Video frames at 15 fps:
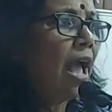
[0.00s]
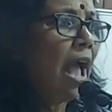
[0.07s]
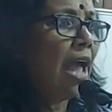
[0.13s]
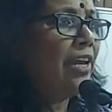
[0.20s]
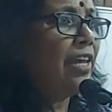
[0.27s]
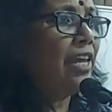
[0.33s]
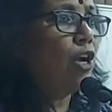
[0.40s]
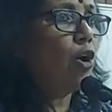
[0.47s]

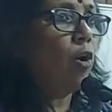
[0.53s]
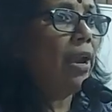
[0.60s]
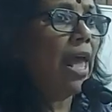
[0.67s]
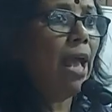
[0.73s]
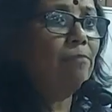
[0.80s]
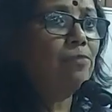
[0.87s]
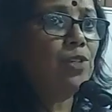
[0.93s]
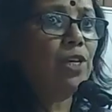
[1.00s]
and he
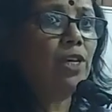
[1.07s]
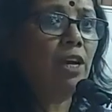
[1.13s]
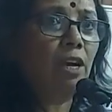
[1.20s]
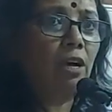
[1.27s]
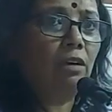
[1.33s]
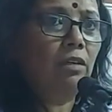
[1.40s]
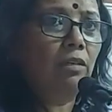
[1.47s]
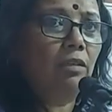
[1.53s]
collapsed on
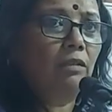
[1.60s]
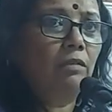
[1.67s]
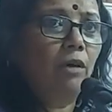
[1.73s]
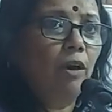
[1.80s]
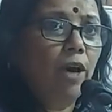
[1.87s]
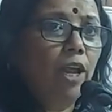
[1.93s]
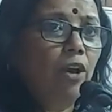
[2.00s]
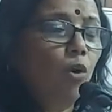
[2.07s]

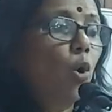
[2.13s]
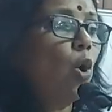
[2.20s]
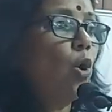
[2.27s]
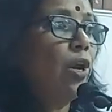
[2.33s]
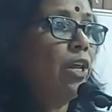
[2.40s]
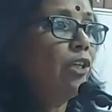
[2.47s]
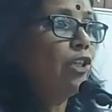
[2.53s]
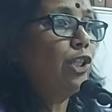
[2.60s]
a
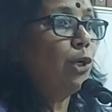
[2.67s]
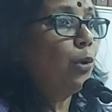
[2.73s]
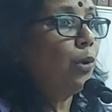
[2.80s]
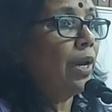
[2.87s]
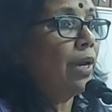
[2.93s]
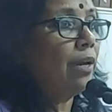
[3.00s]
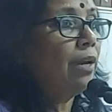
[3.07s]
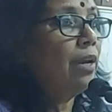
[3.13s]
road in
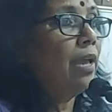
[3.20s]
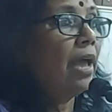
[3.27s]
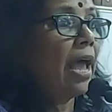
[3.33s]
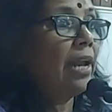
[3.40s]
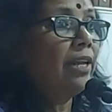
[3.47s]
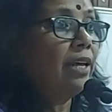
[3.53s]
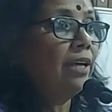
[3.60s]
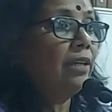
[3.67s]
Turin,
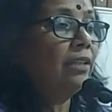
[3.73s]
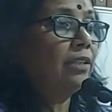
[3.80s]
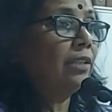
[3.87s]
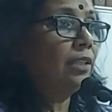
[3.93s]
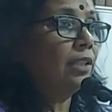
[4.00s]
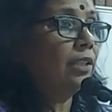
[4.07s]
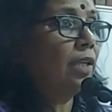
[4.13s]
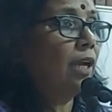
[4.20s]
and there is
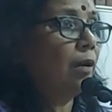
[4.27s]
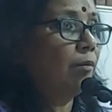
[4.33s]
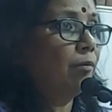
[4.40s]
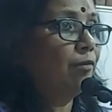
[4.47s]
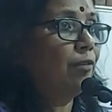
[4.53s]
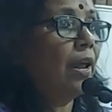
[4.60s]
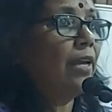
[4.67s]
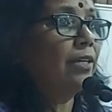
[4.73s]
his
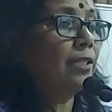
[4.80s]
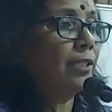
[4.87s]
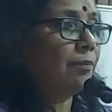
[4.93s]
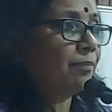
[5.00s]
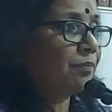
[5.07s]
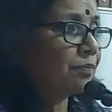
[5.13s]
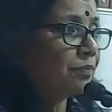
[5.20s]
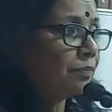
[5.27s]

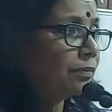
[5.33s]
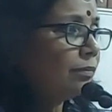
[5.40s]
friend